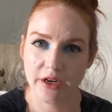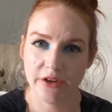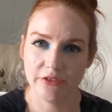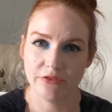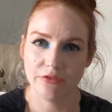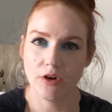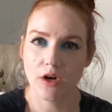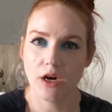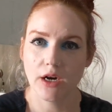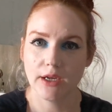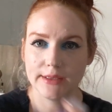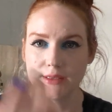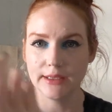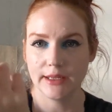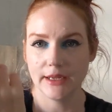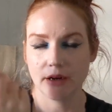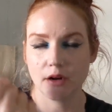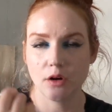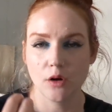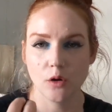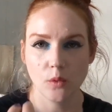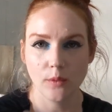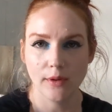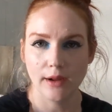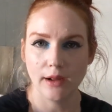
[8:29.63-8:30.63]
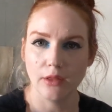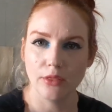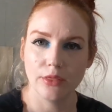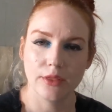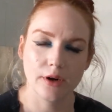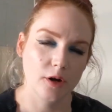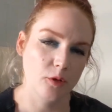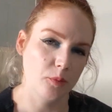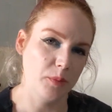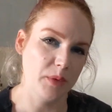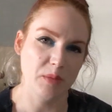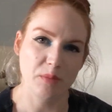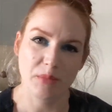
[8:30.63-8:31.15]
If not, like, oh well,
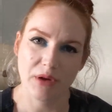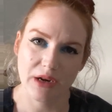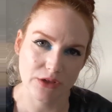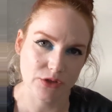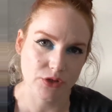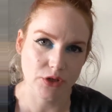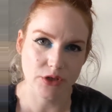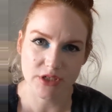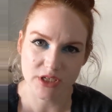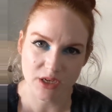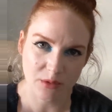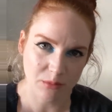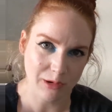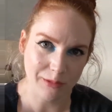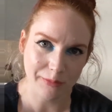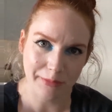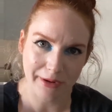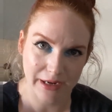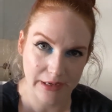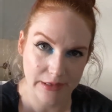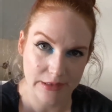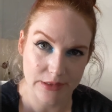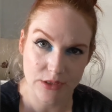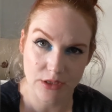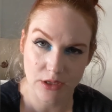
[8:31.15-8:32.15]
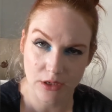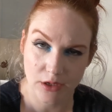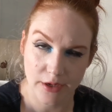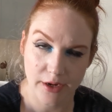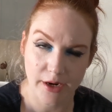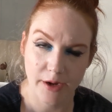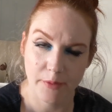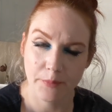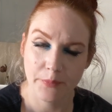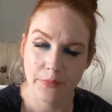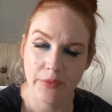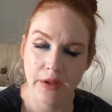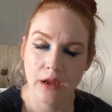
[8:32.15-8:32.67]
there'll be pictures up on my
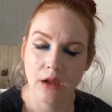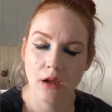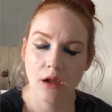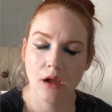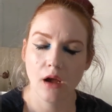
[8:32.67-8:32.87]
Instagram.